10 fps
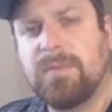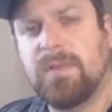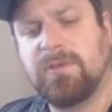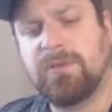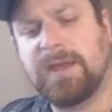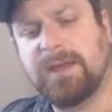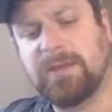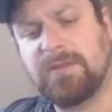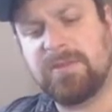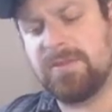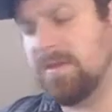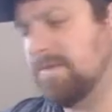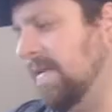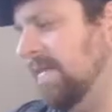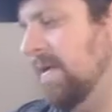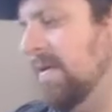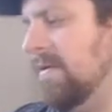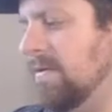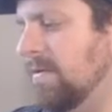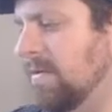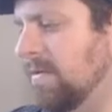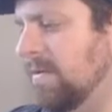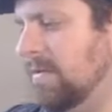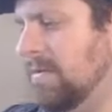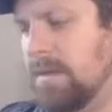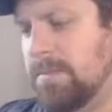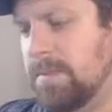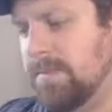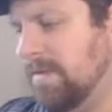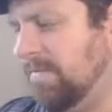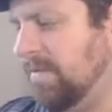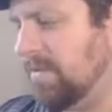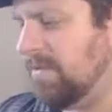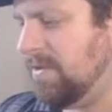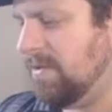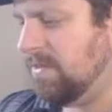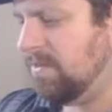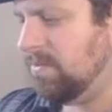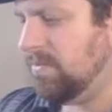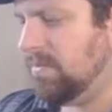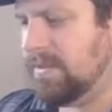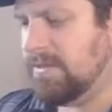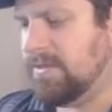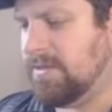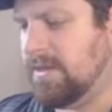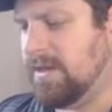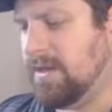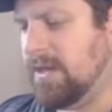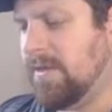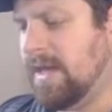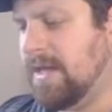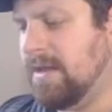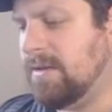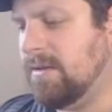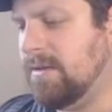So a lot of good stuff on there. But without further ado, let's go ahead and